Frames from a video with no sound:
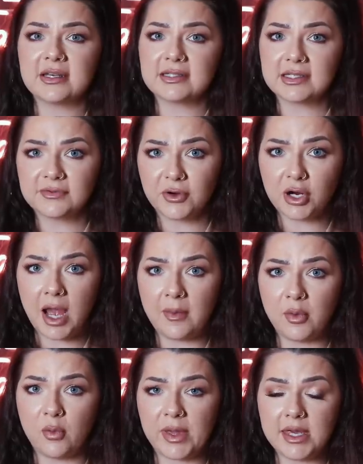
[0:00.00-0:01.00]
does this for a
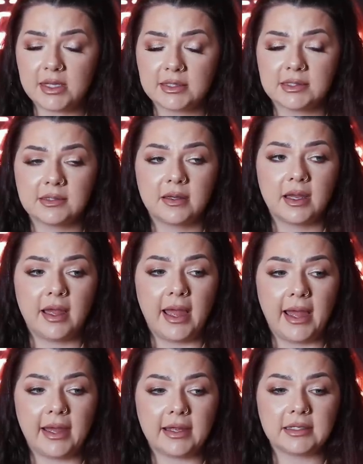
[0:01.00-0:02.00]
couple weeks,
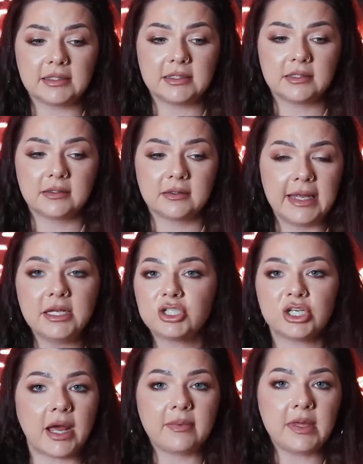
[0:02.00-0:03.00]
and
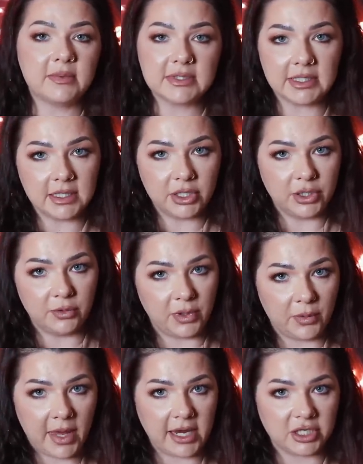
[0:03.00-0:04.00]
each time he was in a new
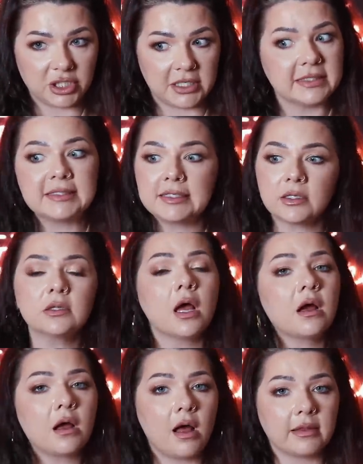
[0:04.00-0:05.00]
location and still
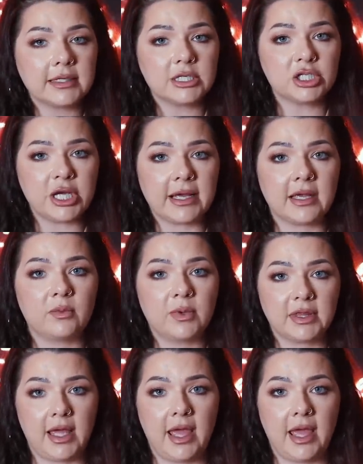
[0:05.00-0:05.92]
not calling to check in with